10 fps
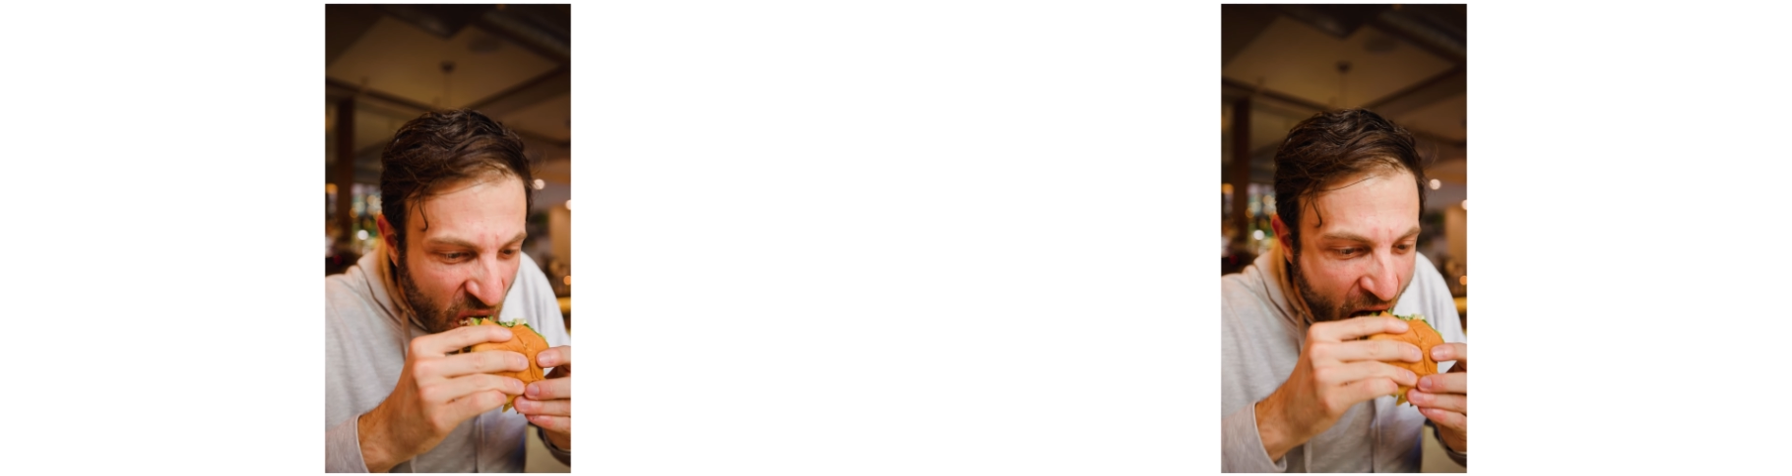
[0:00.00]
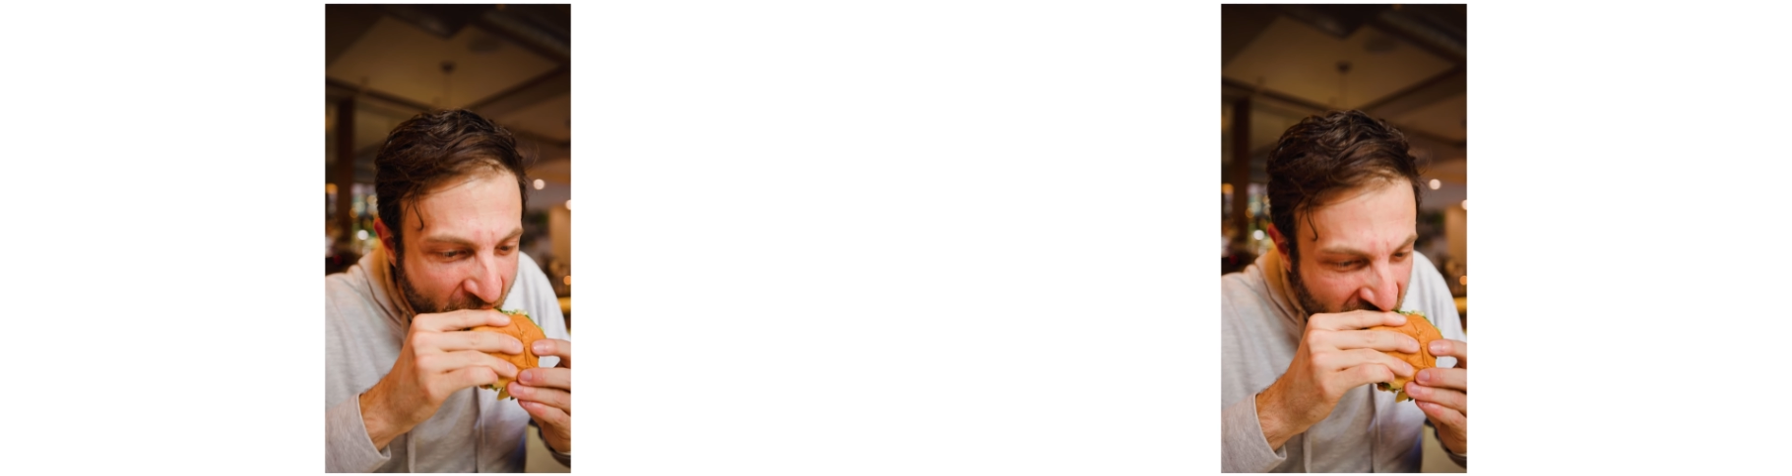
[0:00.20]

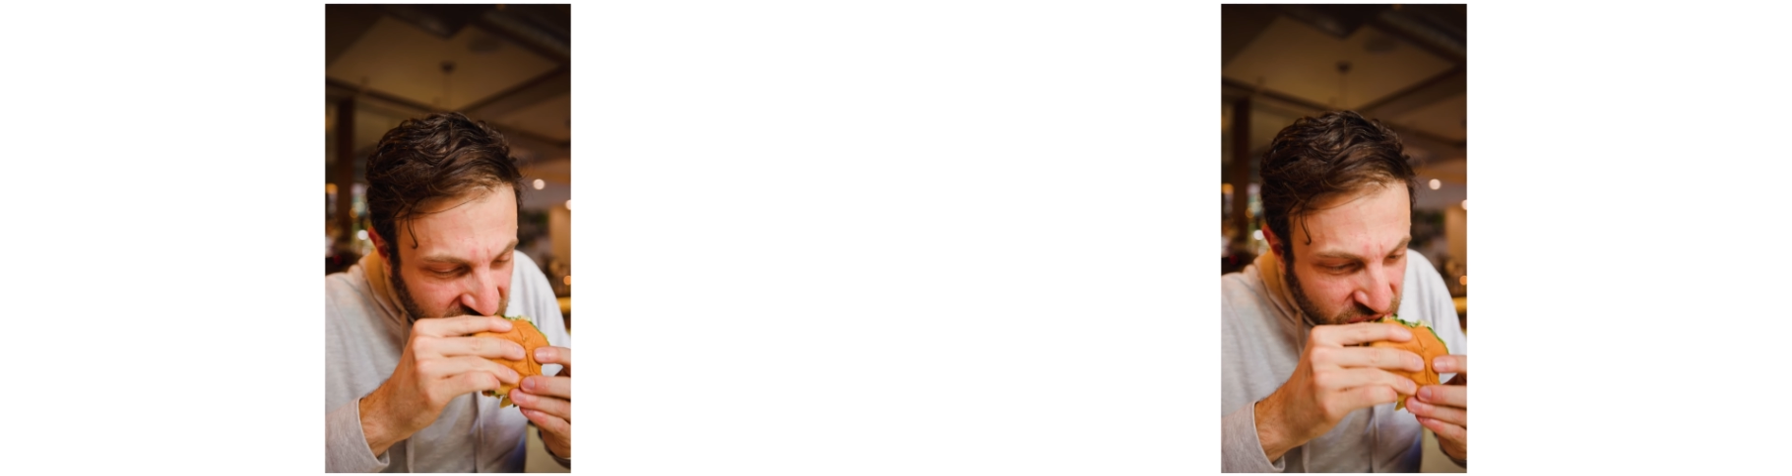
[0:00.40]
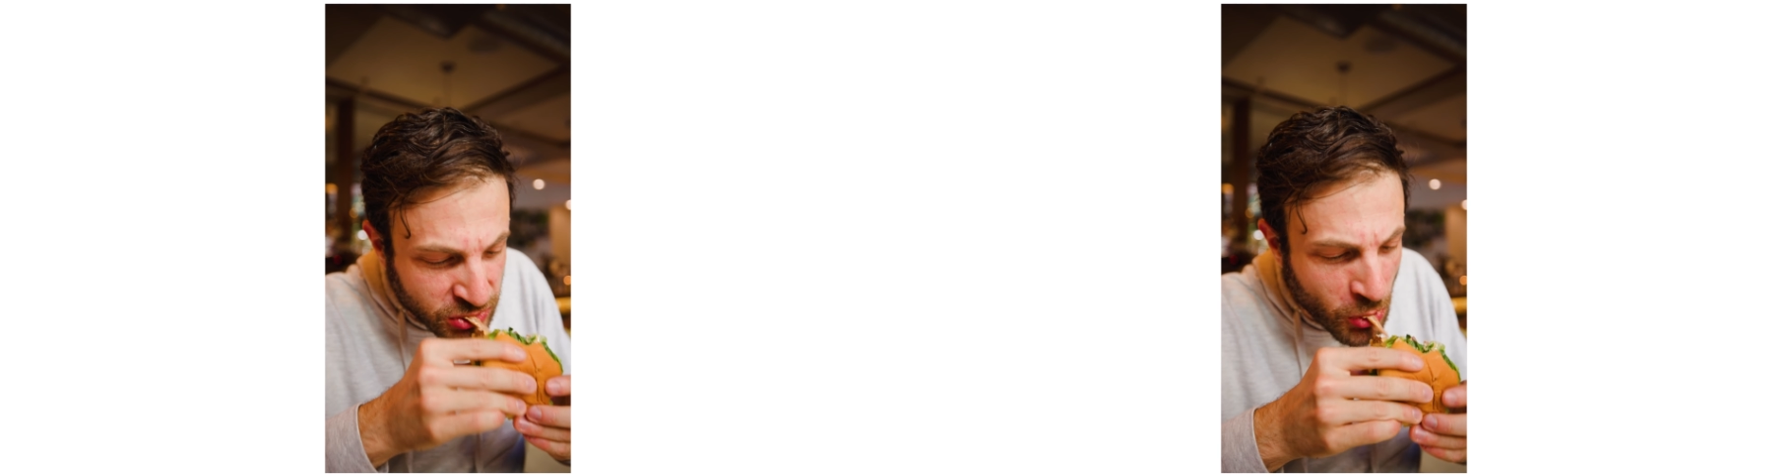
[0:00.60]
good
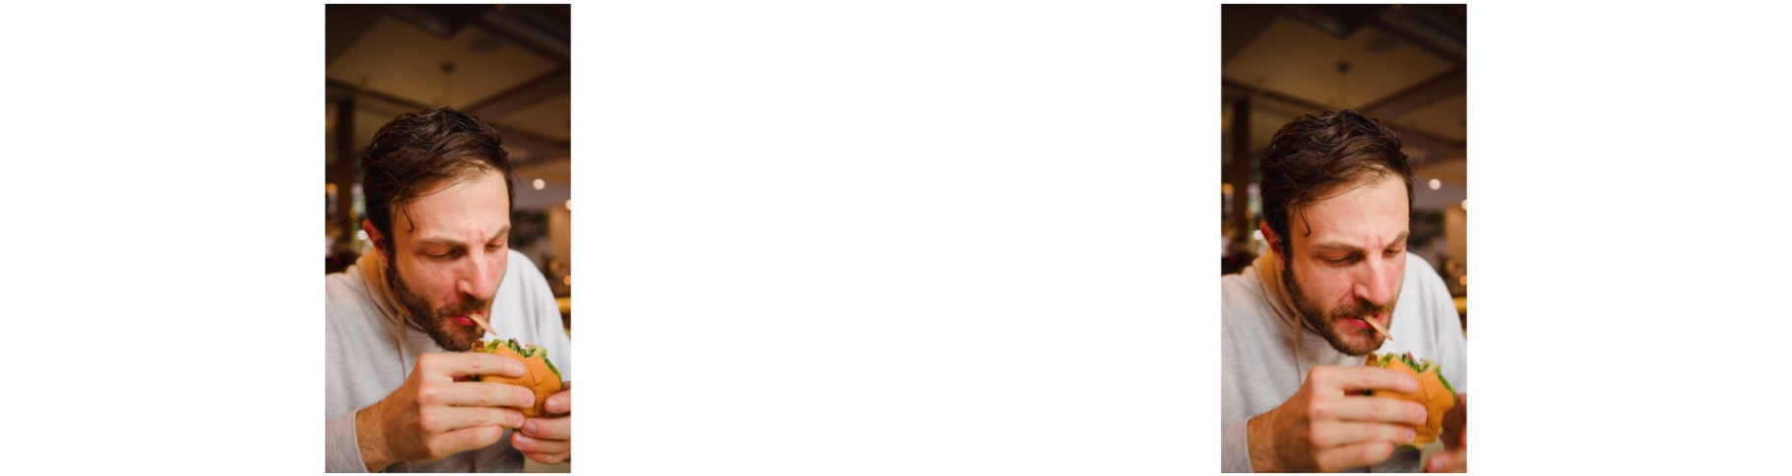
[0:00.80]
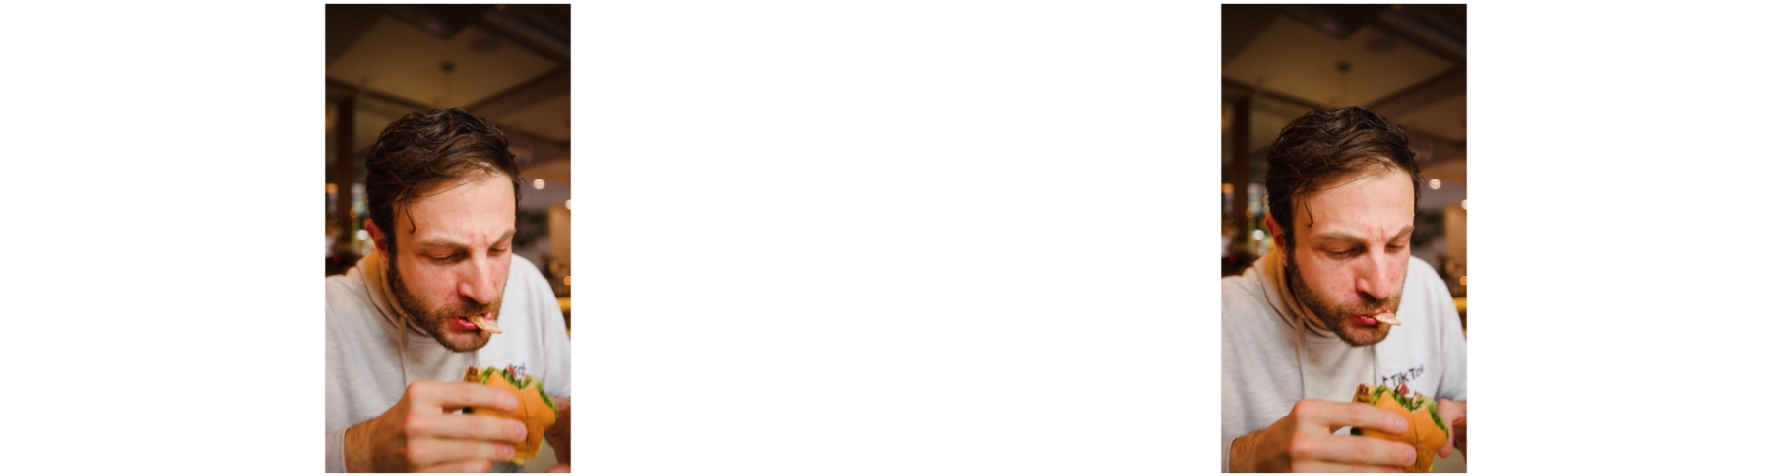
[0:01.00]
bite. Oh my
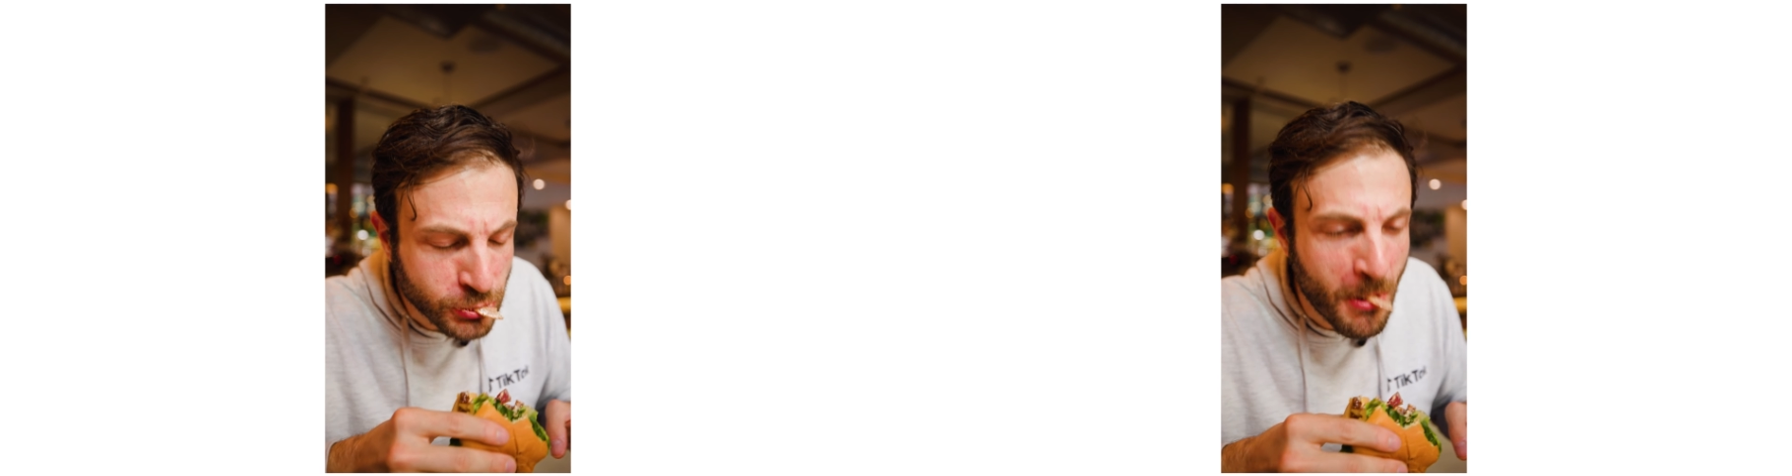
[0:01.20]
God.